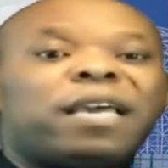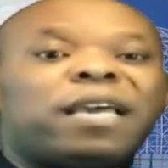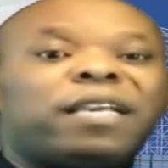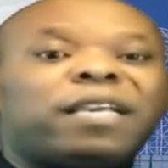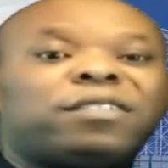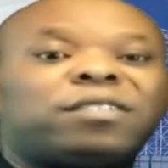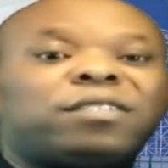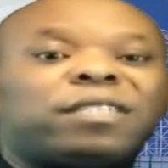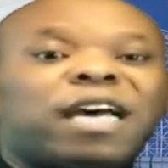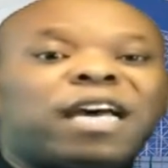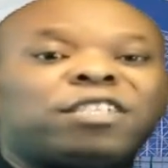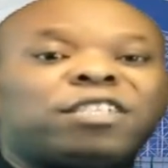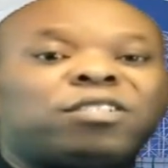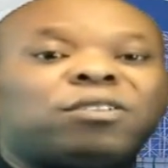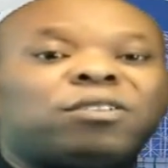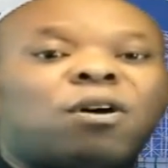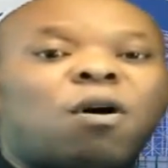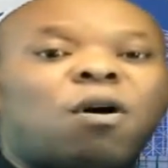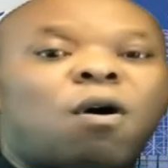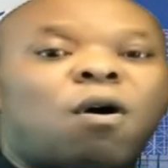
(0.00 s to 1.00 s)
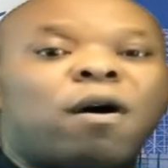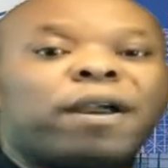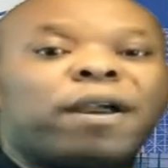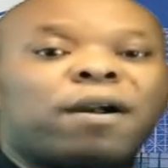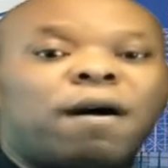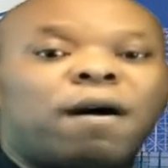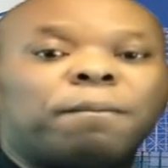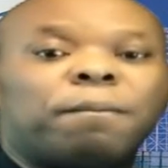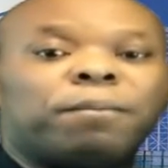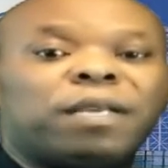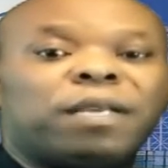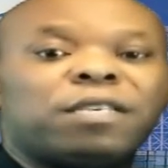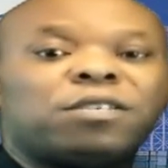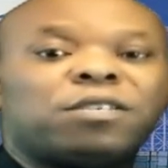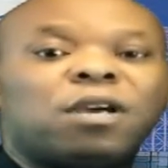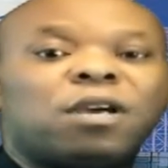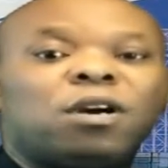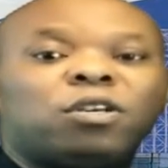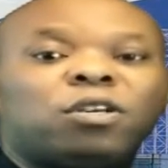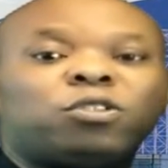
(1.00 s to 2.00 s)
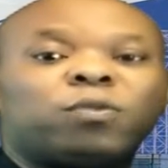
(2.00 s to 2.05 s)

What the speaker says: international oil companies